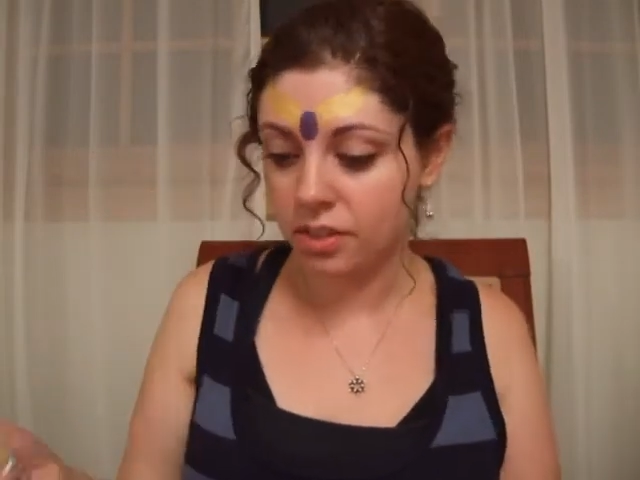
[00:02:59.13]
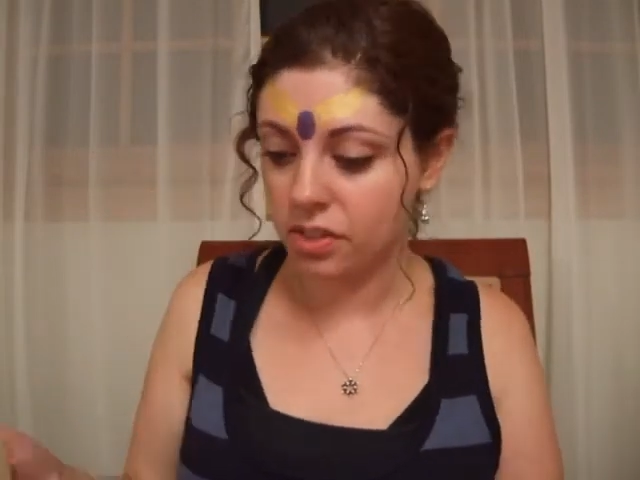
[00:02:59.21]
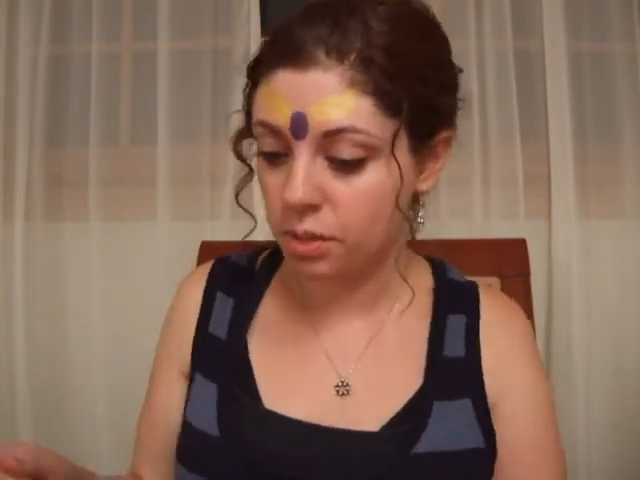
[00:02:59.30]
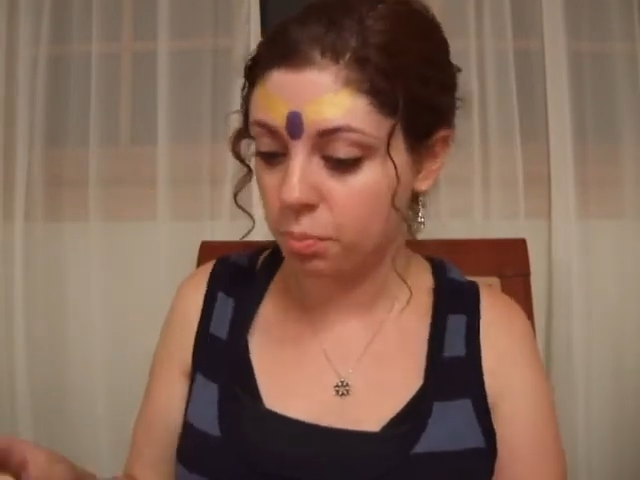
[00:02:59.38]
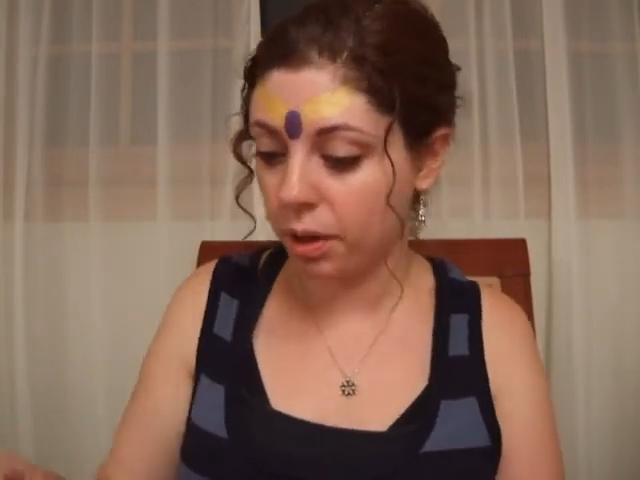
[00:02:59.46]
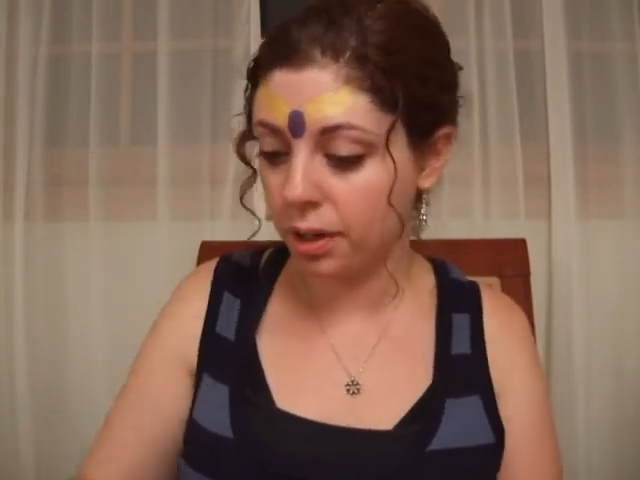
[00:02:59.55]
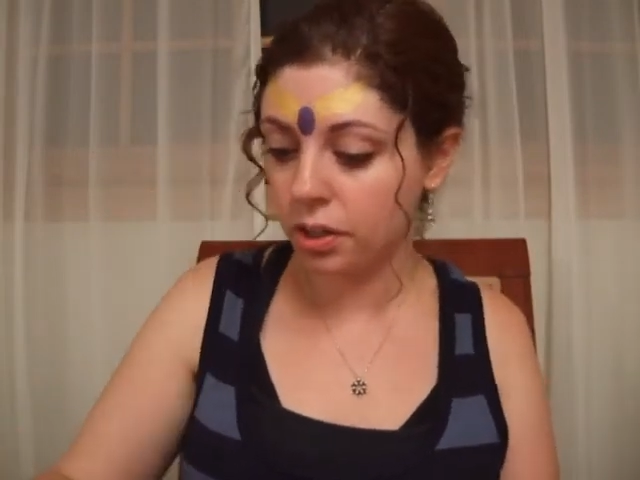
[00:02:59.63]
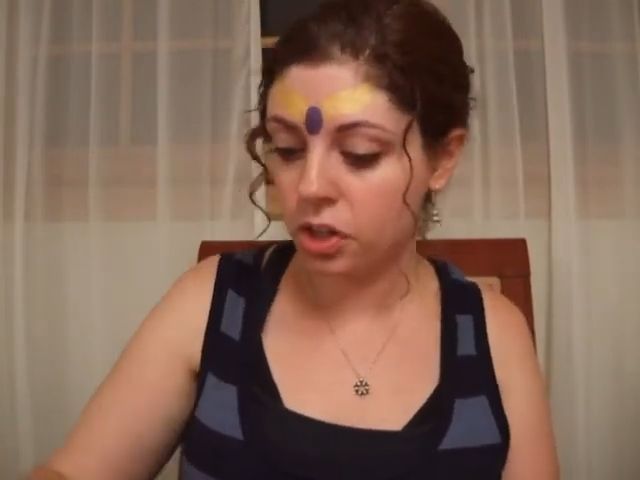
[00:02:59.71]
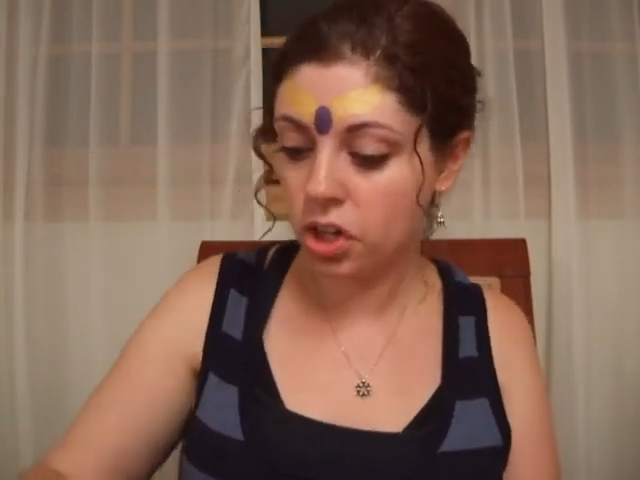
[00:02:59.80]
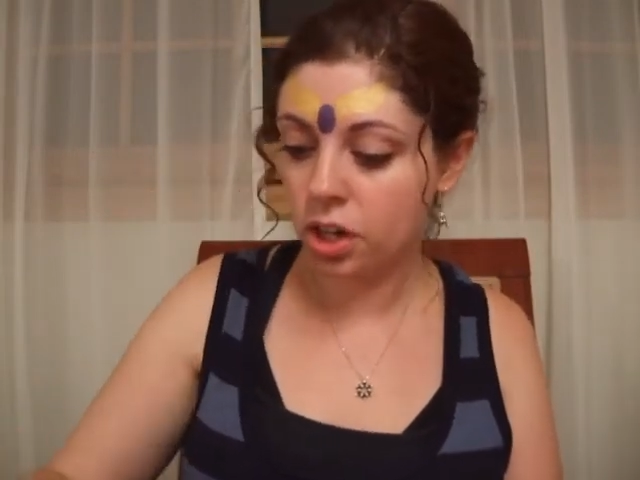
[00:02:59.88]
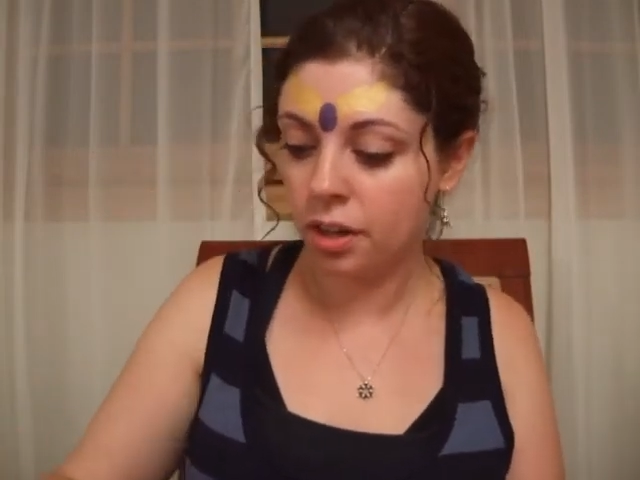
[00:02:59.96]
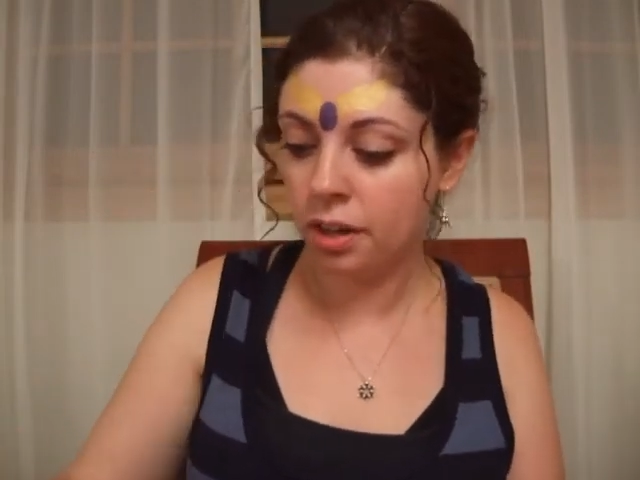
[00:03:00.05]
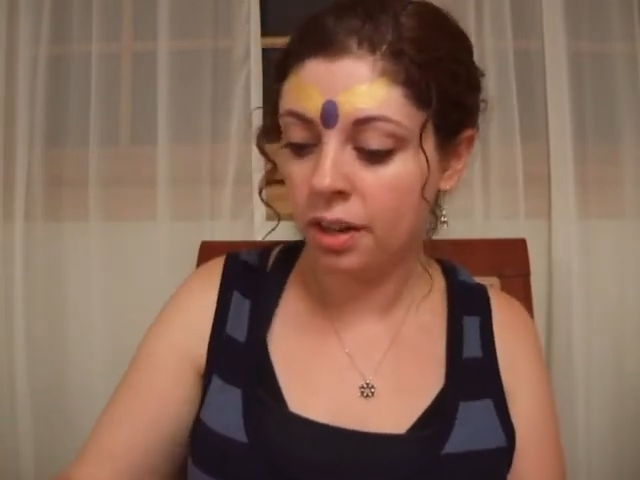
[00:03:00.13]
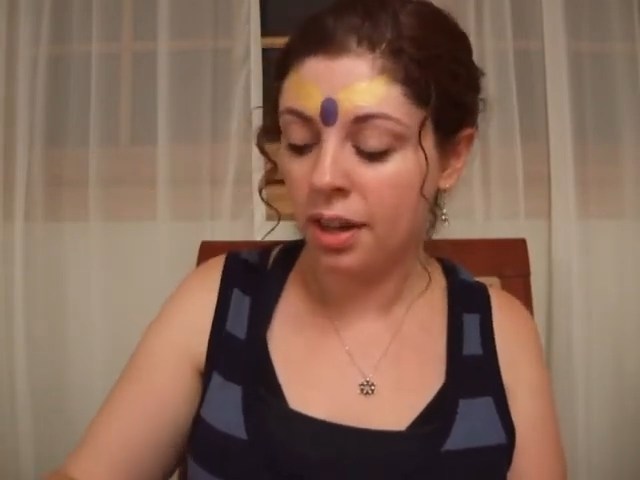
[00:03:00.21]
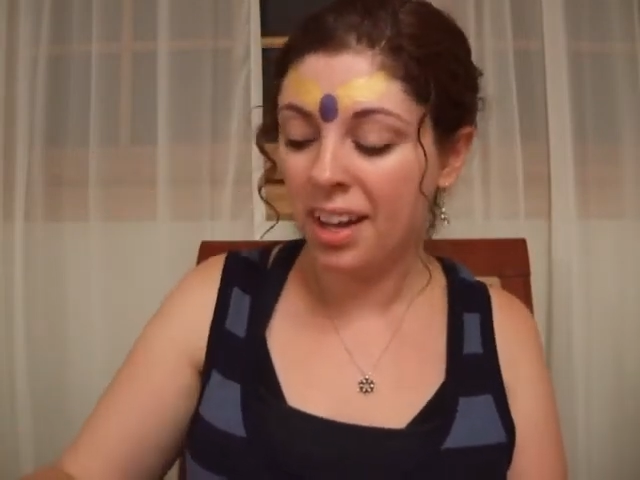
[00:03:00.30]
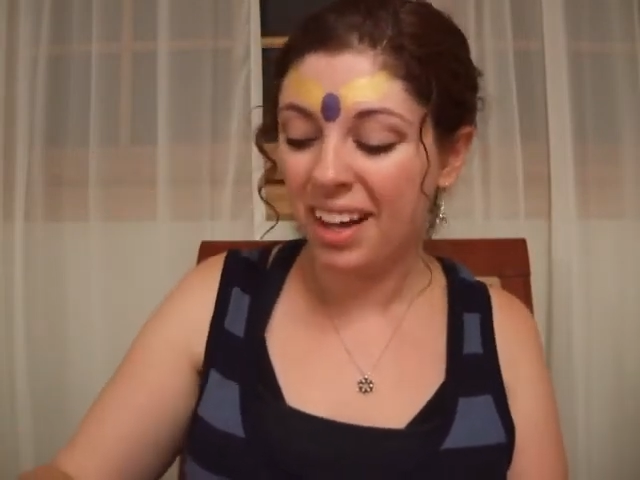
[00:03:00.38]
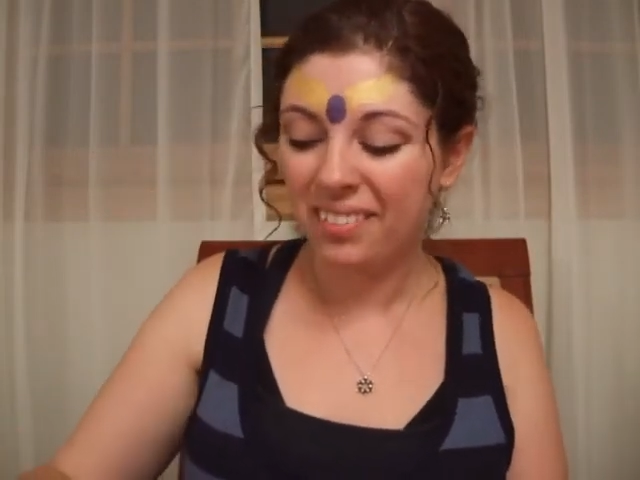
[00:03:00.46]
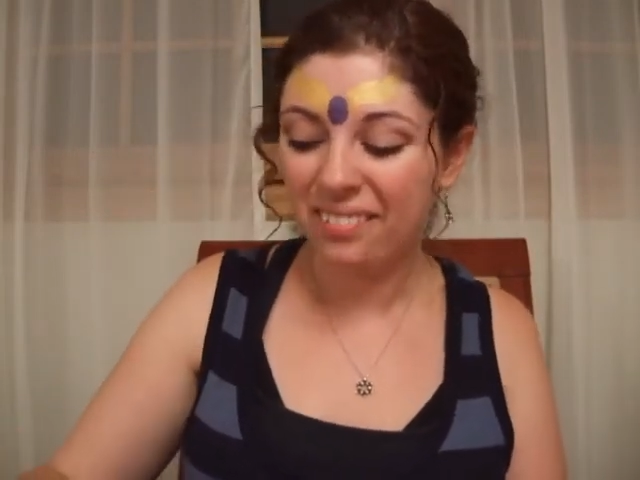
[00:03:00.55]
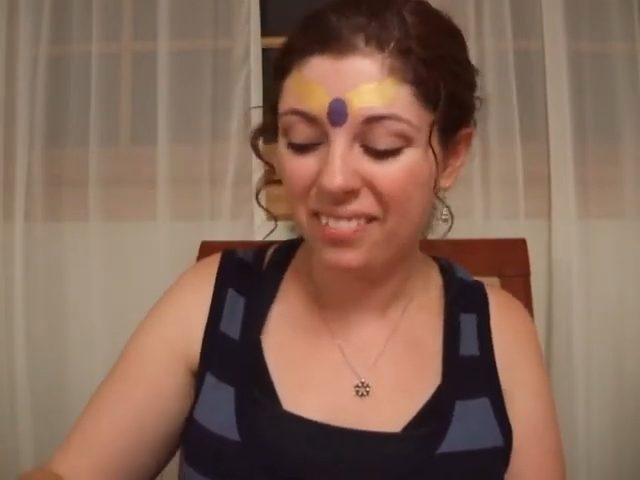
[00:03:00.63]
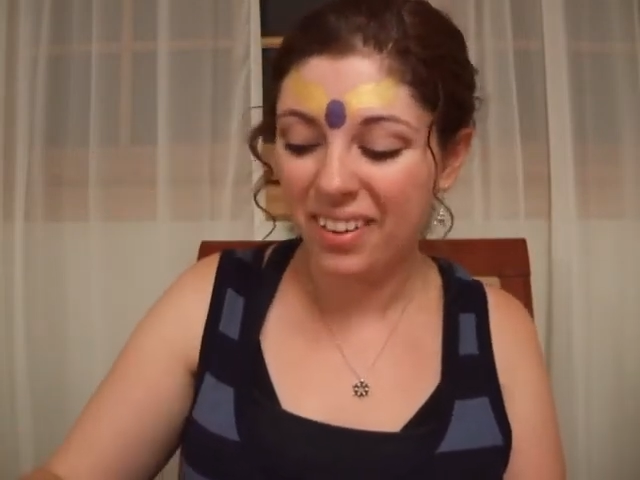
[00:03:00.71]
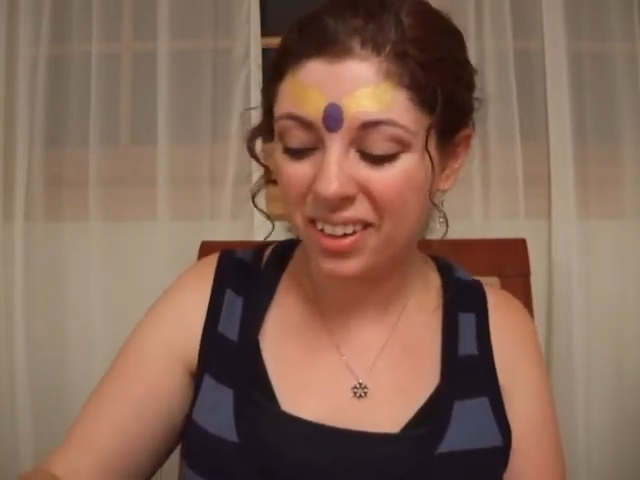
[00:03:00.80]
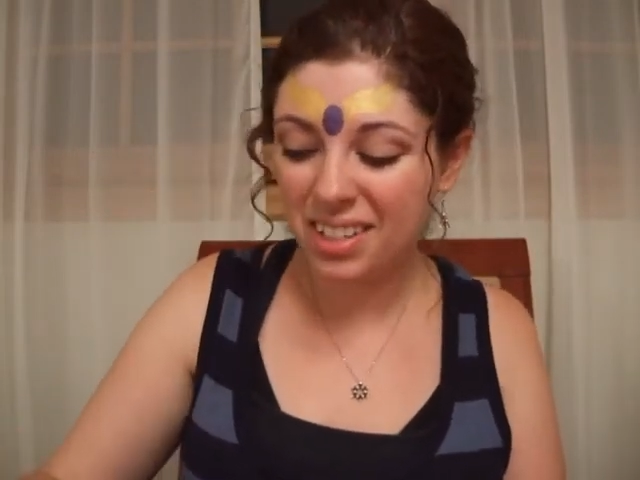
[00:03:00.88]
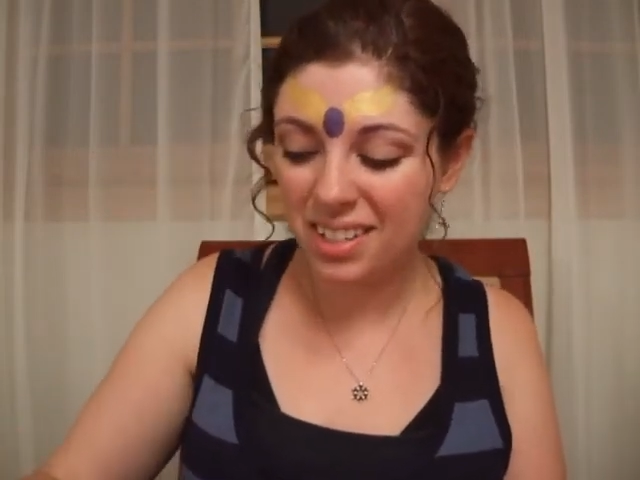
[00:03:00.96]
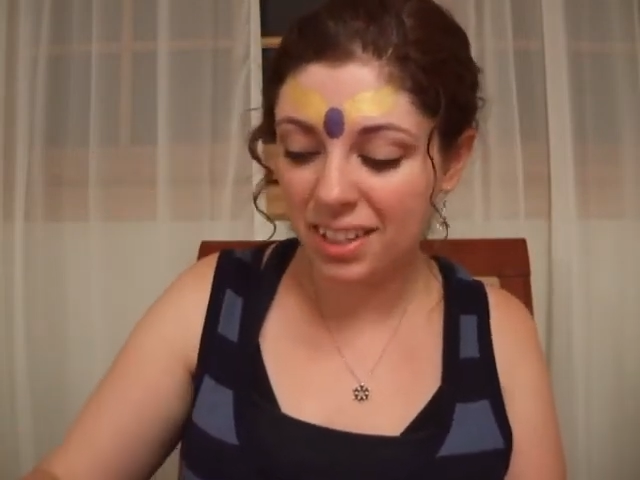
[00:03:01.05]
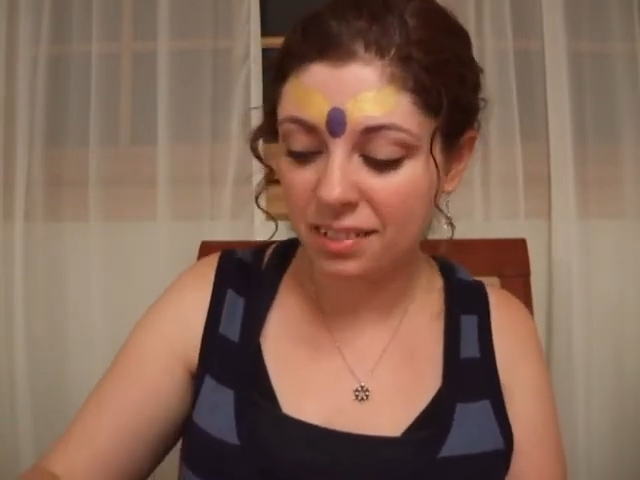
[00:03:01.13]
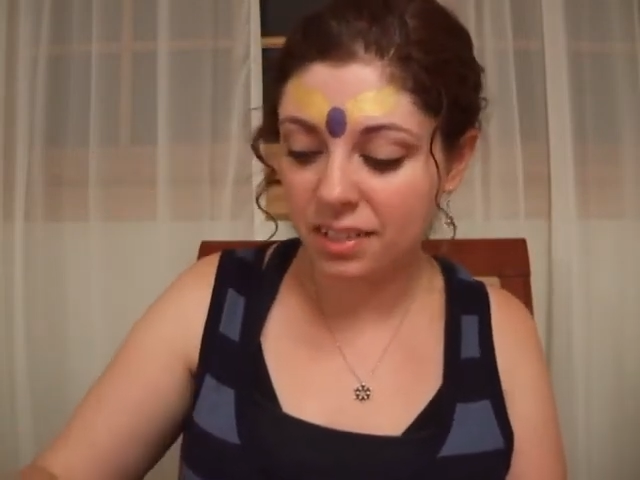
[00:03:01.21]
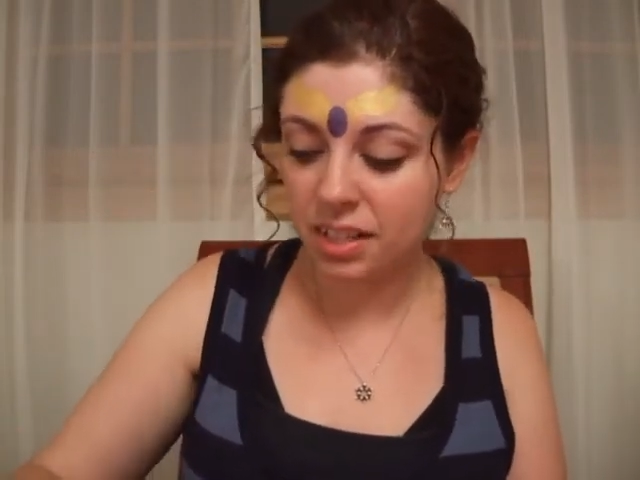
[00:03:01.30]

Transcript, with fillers: a sponge, a very slightly